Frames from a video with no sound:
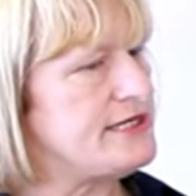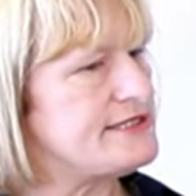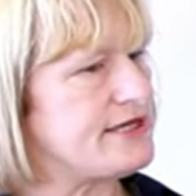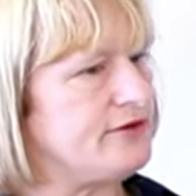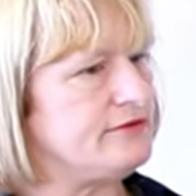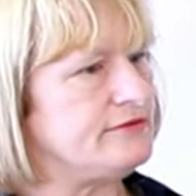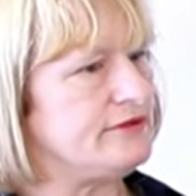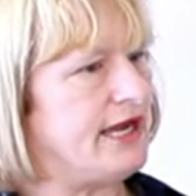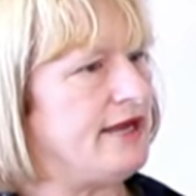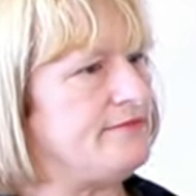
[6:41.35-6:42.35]
So,
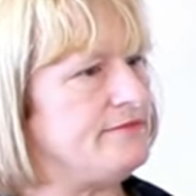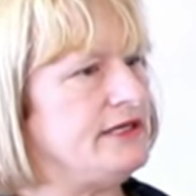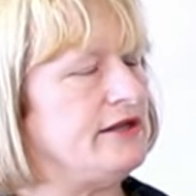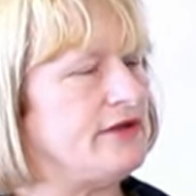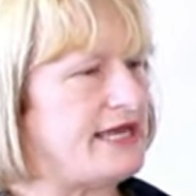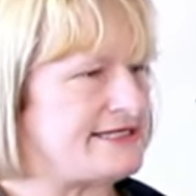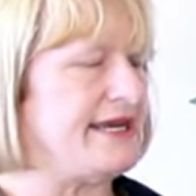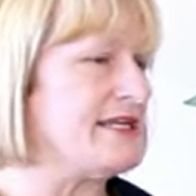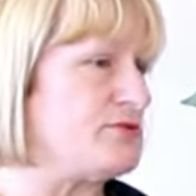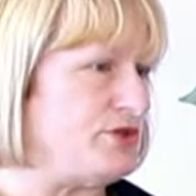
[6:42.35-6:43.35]
you know,
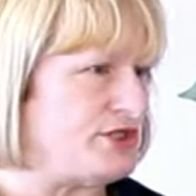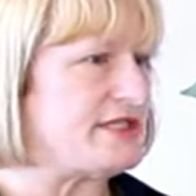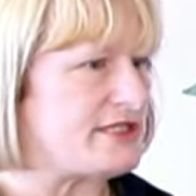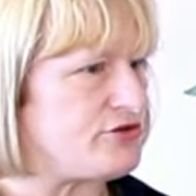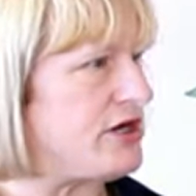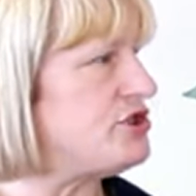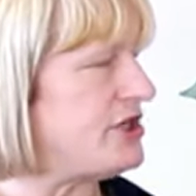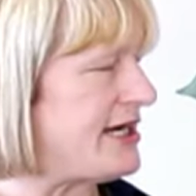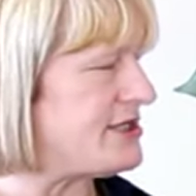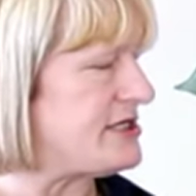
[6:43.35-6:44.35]
SAS, which is strategy,
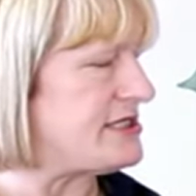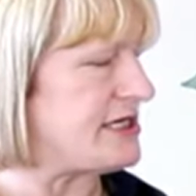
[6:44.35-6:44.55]
action,